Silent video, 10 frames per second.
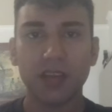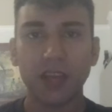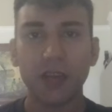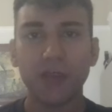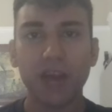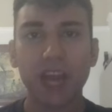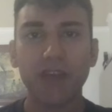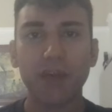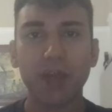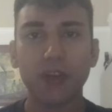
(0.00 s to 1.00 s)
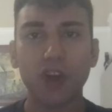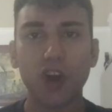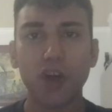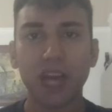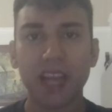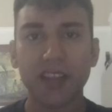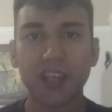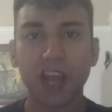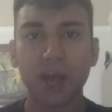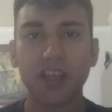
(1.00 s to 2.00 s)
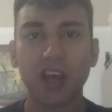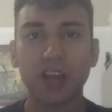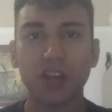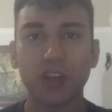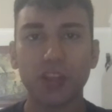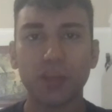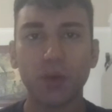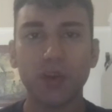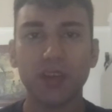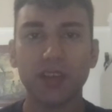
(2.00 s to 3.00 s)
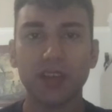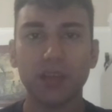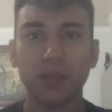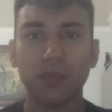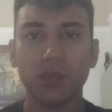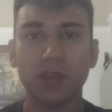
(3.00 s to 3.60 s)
get you fired from your job, and sabotage your support system.